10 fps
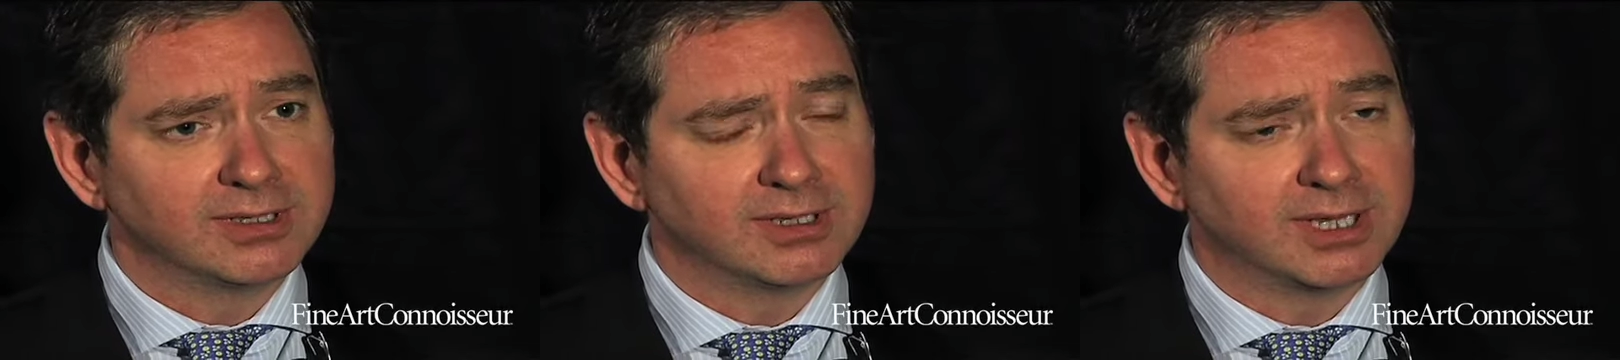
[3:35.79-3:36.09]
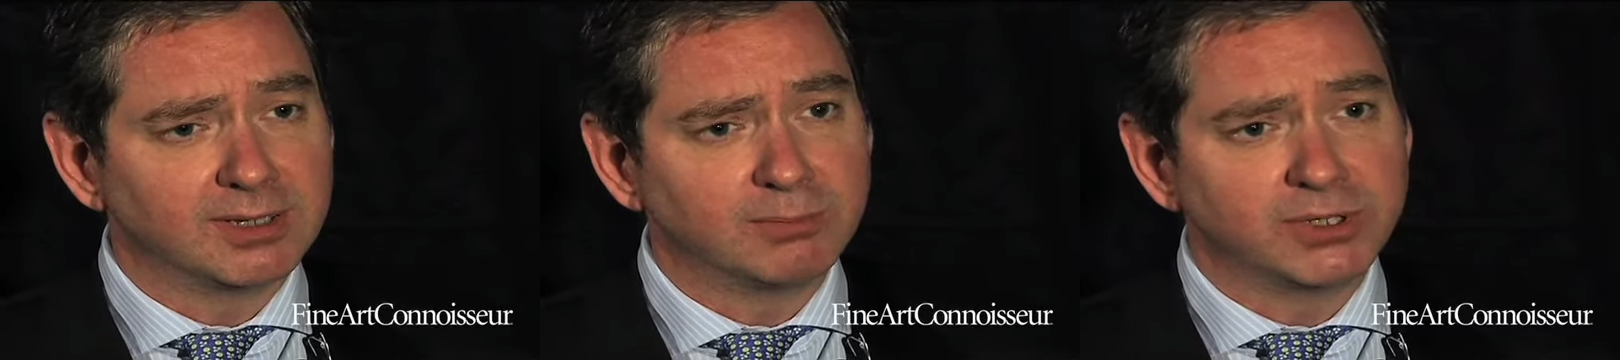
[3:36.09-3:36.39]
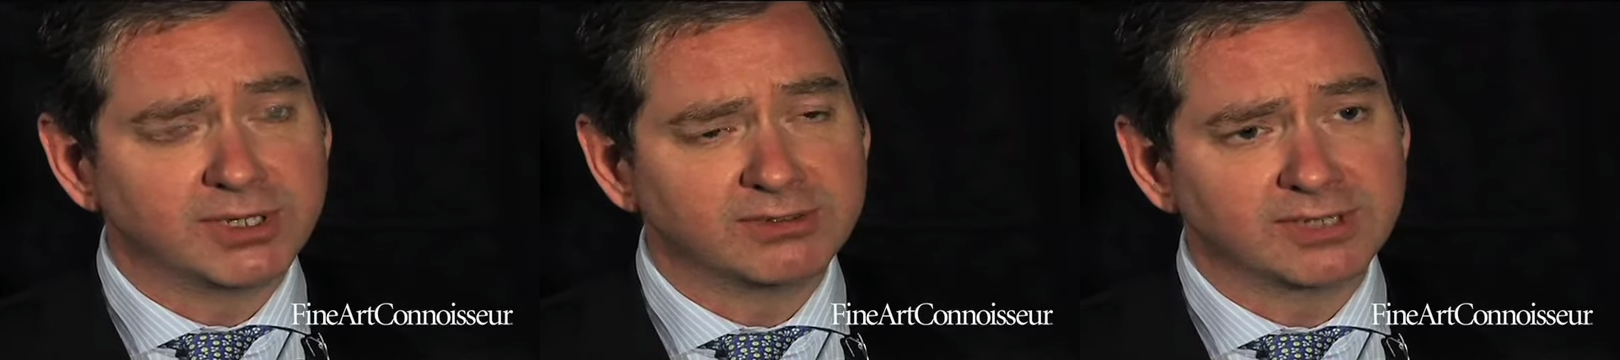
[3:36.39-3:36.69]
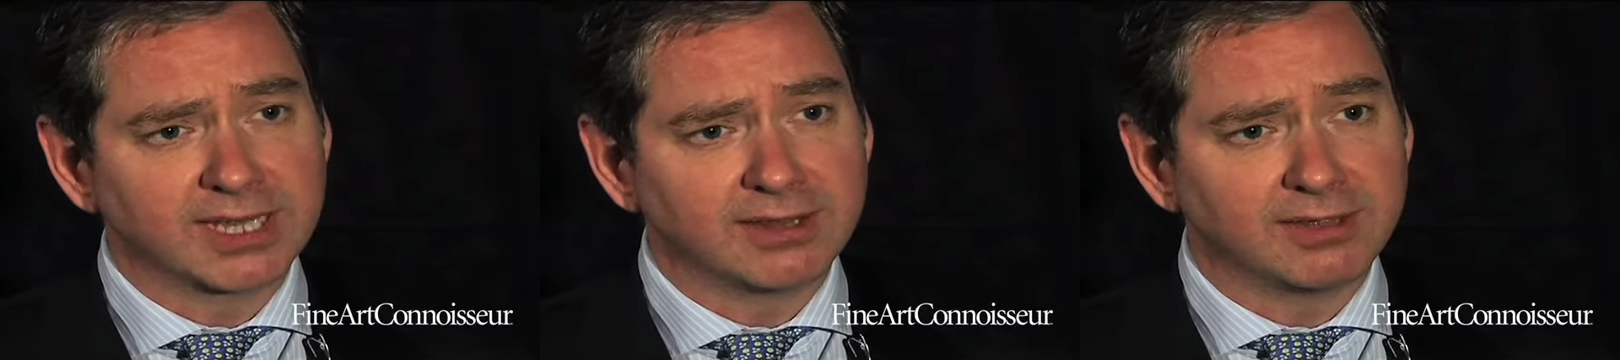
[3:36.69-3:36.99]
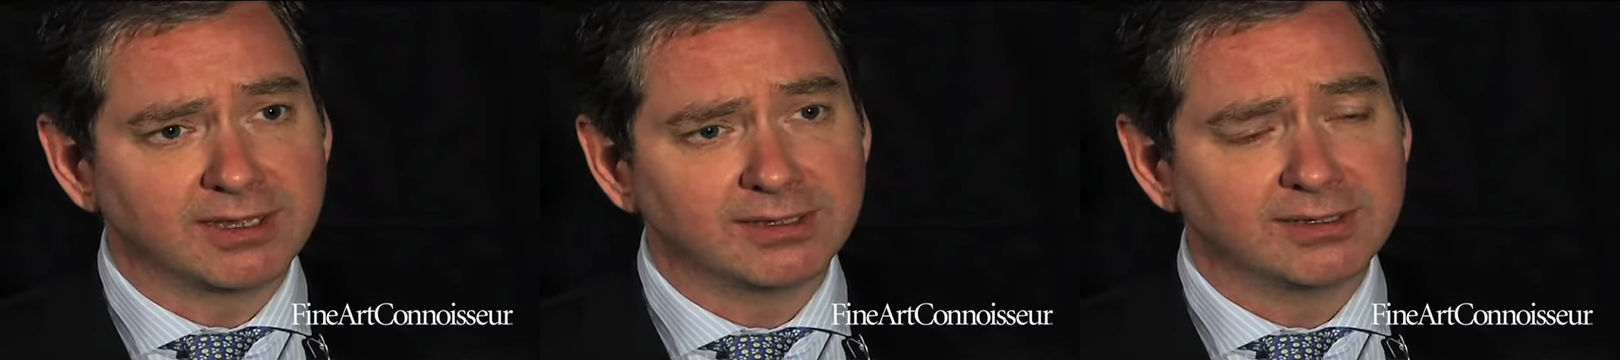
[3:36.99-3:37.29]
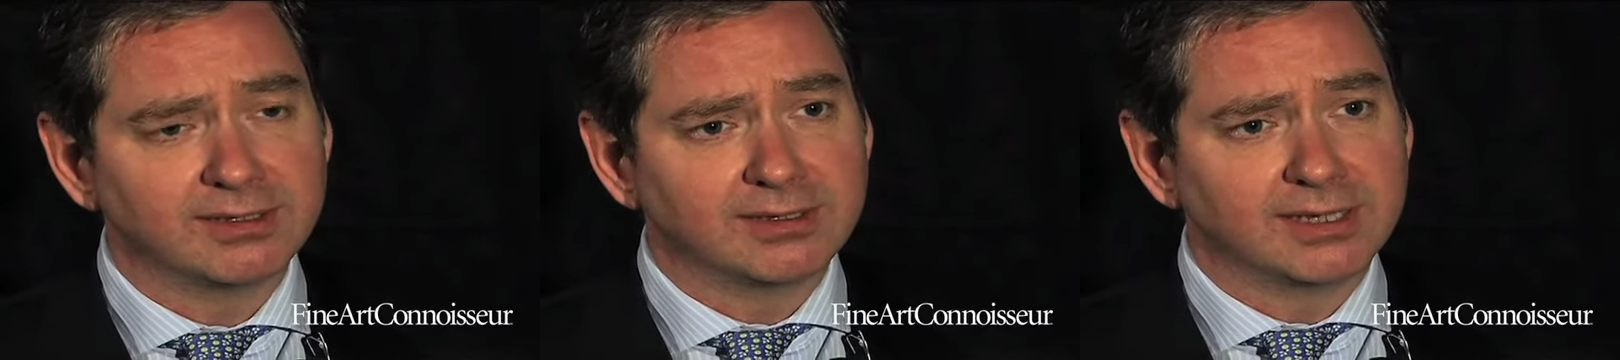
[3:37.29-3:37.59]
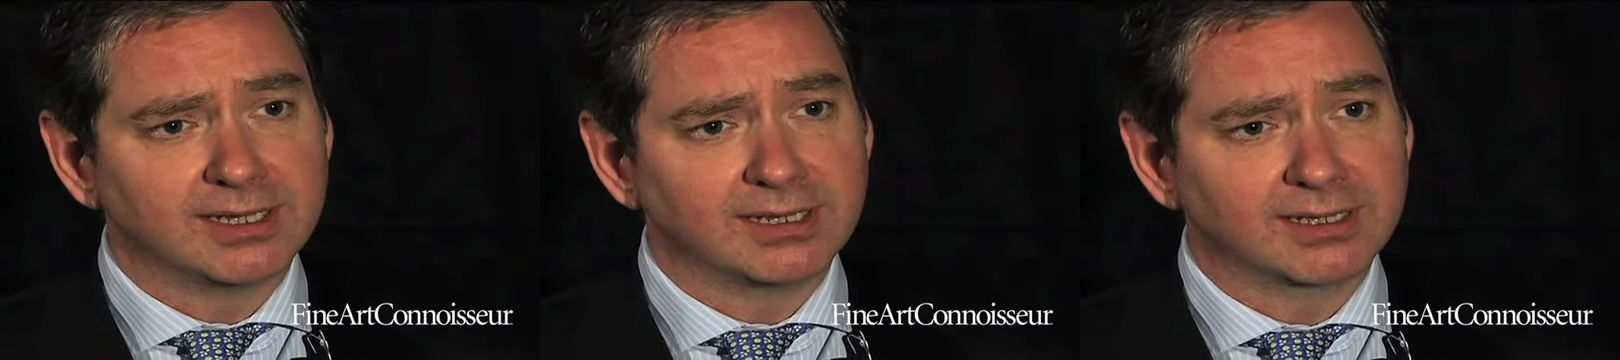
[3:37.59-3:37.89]
uh, putting together
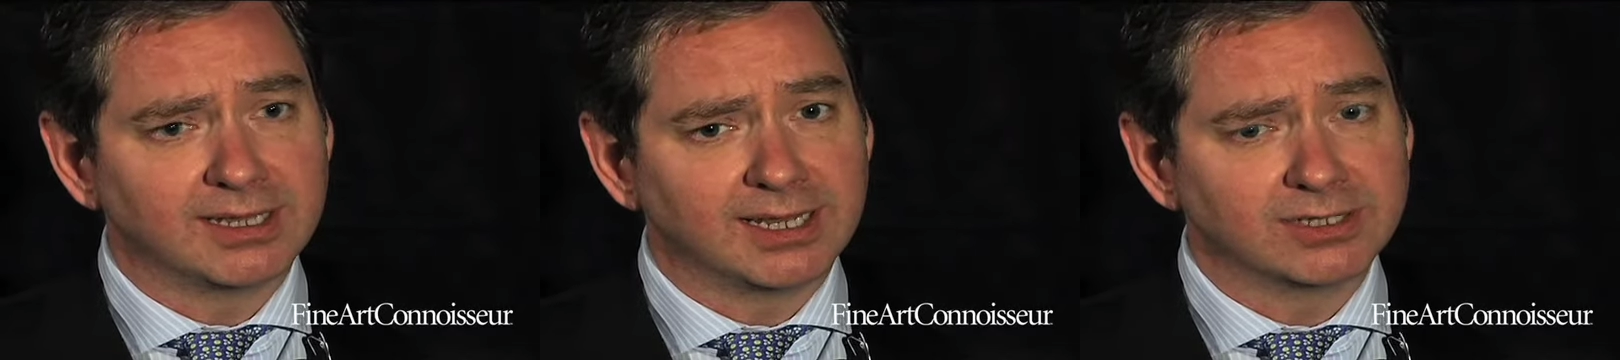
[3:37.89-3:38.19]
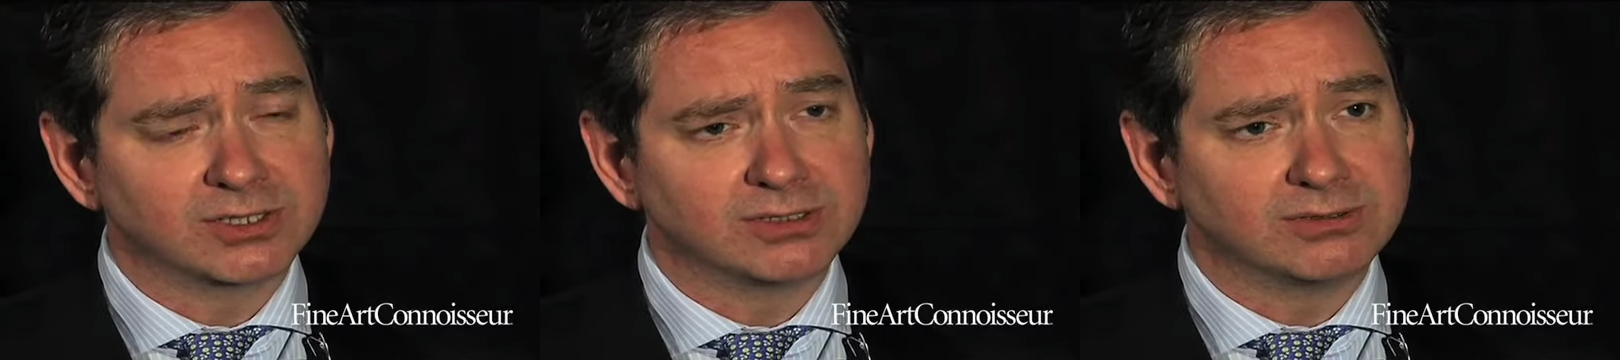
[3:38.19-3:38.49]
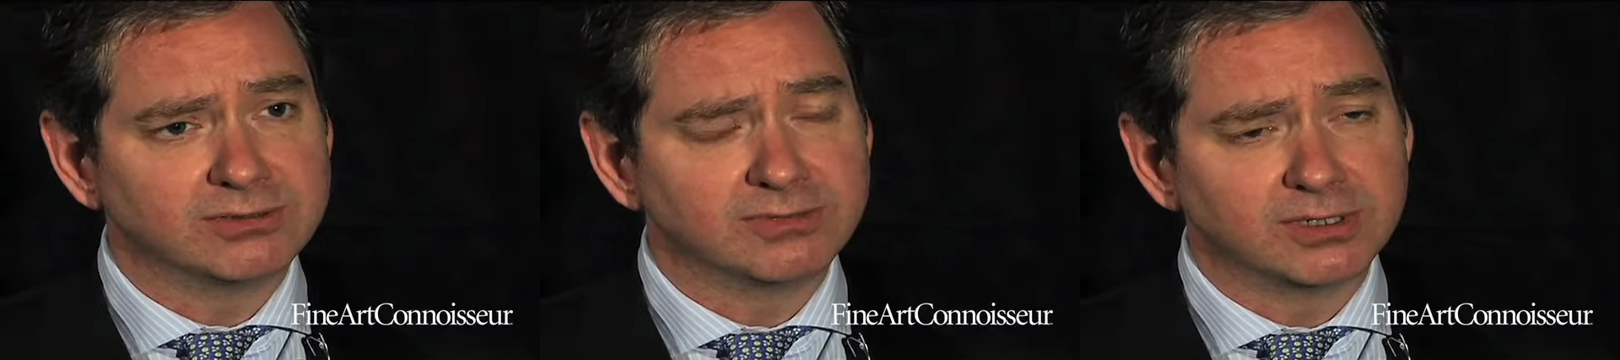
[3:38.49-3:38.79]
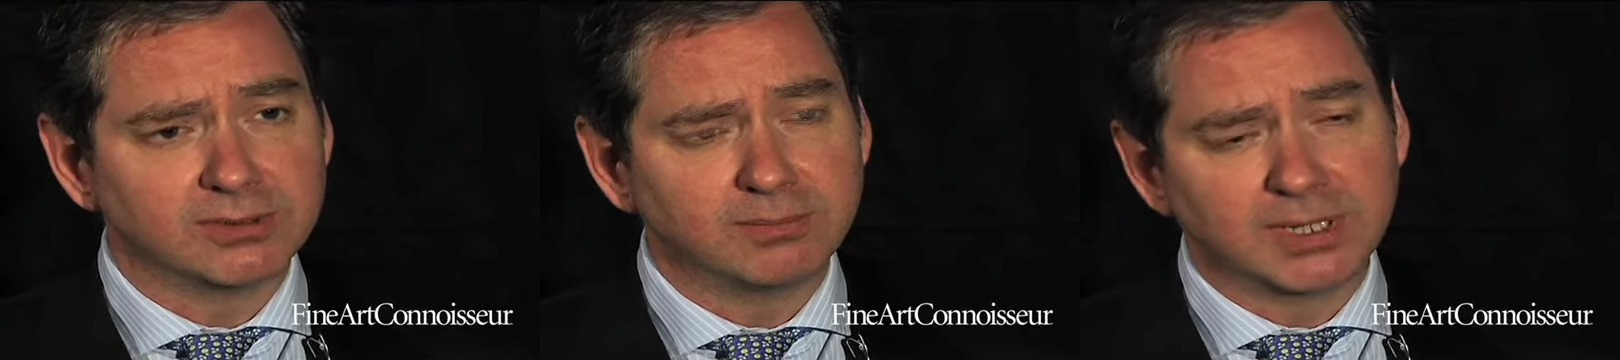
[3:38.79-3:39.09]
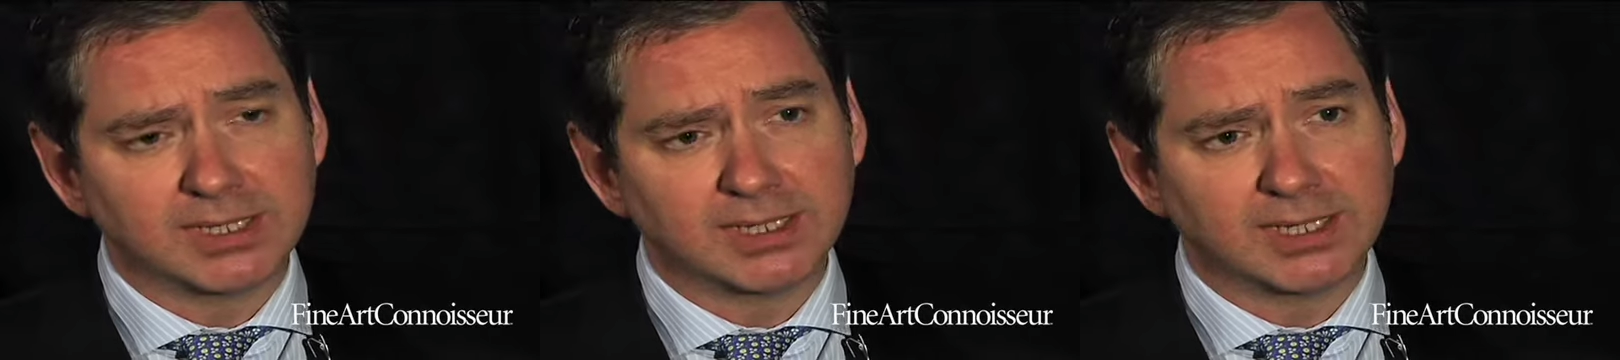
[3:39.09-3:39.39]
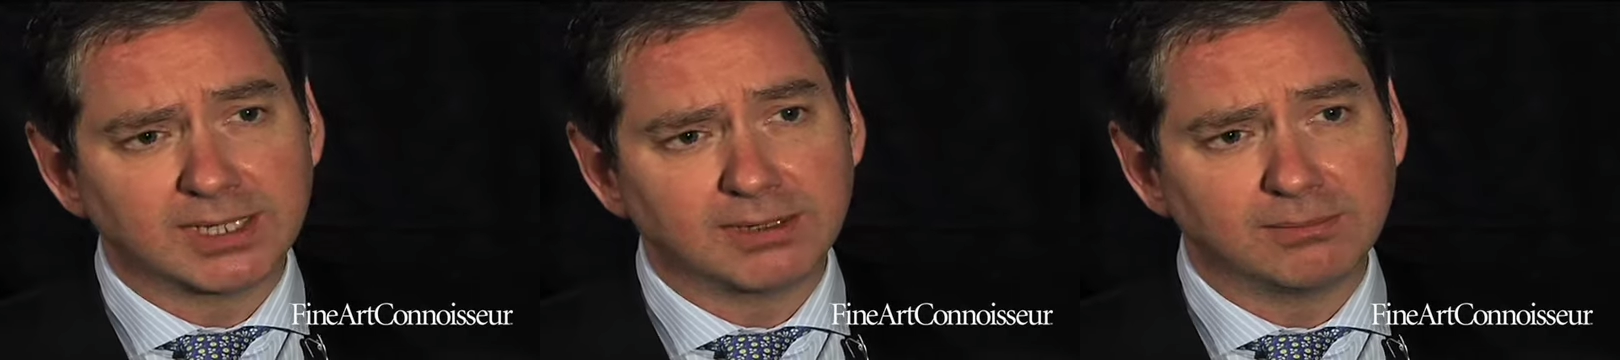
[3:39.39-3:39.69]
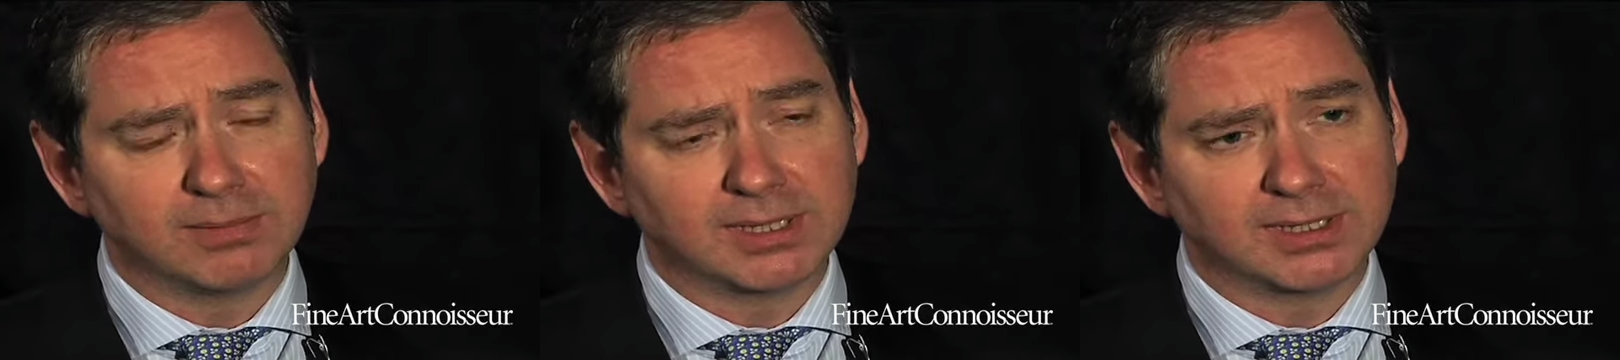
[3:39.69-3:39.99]
uh, collections for uh,
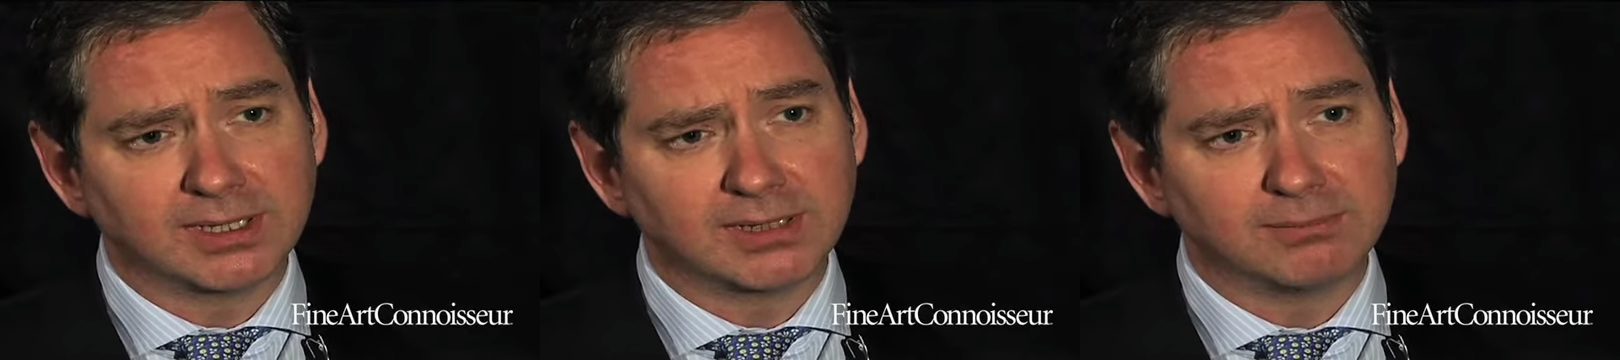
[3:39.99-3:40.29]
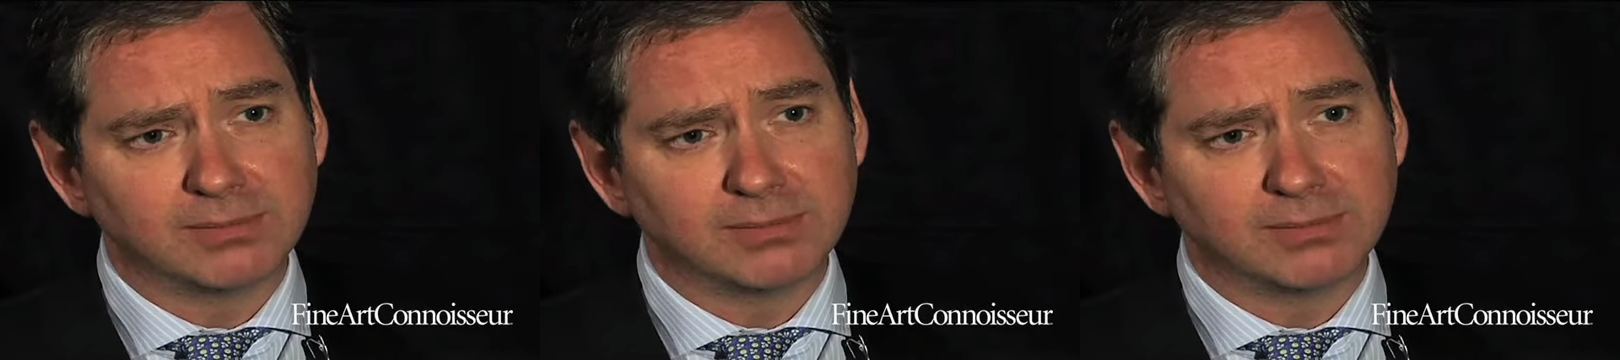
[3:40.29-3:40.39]
uh,